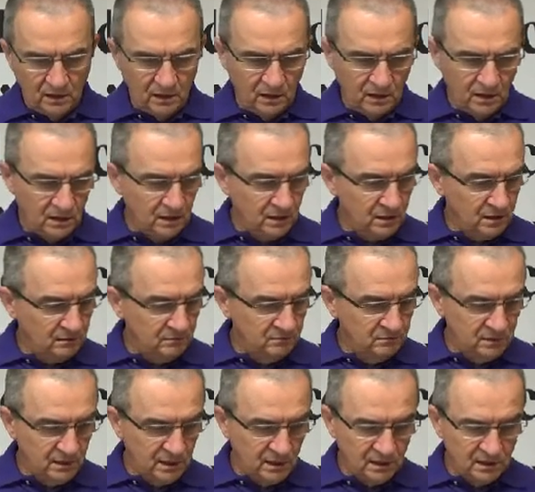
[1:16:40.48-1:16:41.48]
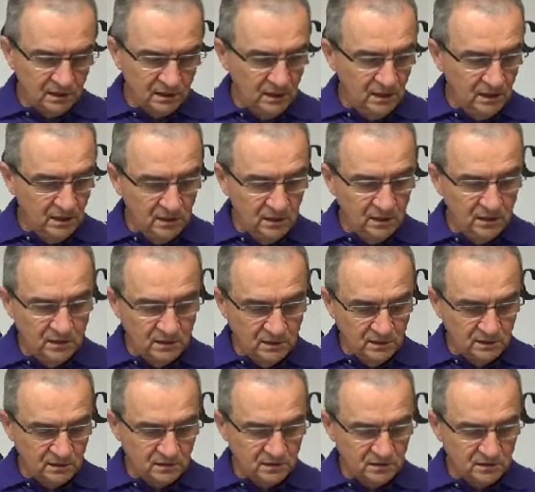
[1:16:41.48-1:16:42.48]
uh, that he
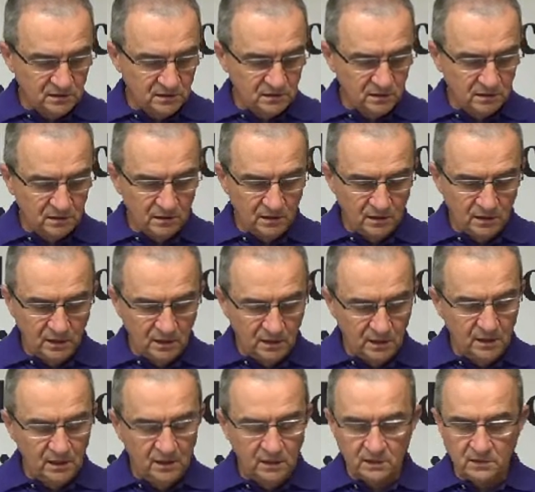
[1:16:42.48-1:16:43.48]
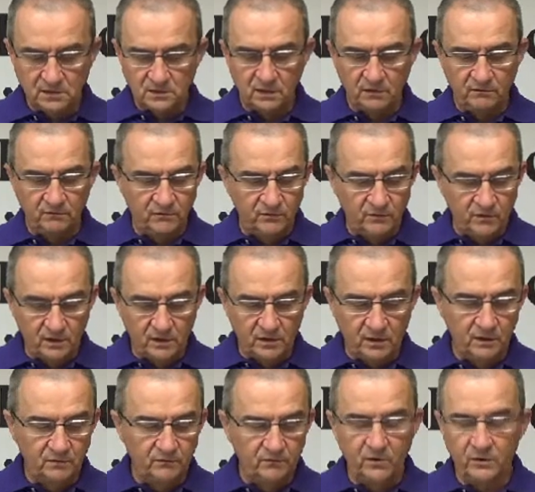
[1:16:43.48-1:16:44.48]
is he is a
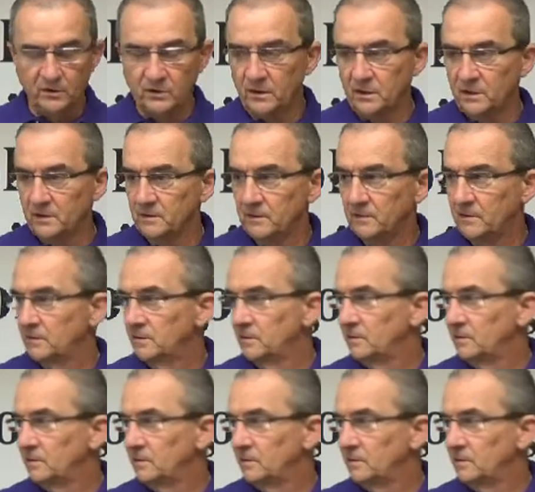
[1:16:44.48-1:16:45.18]
very very